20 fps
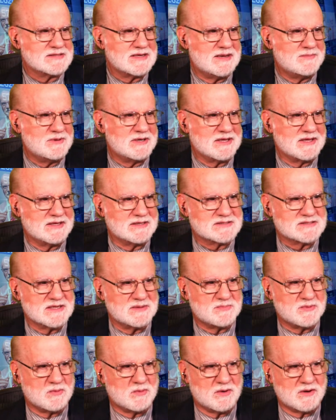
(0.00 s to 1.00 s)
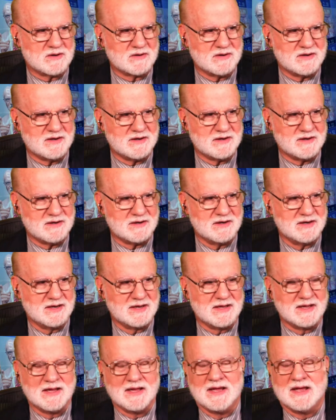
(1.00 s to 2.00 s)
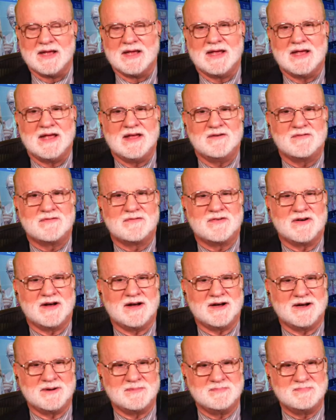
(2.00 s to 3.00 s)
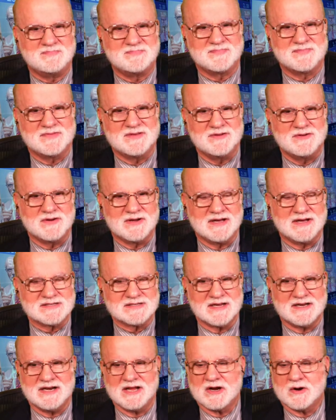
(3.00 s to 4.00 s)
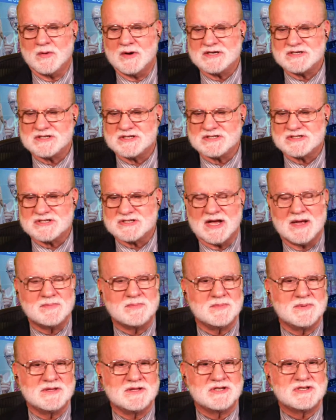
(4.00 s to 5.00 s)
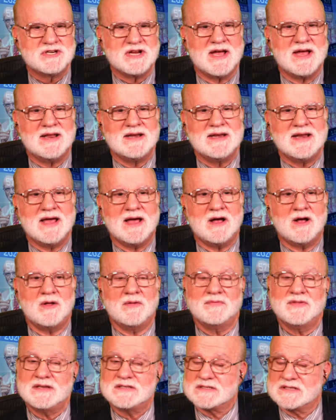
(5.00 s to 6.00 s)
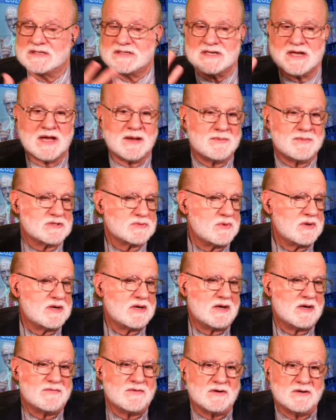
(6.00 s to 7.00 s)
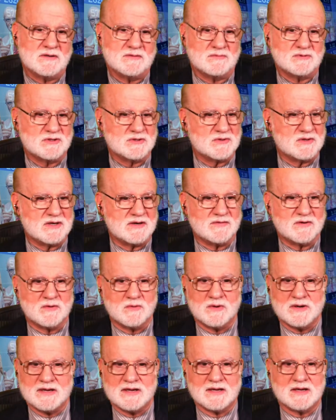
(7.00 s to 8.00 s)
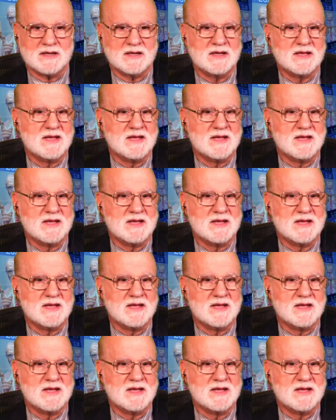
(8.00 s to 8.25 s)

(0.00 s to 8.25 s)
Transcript: I'm going to get a sip of water here. If you guys got any questions, type them in the chat now. These are the topics we cover. Do it every week.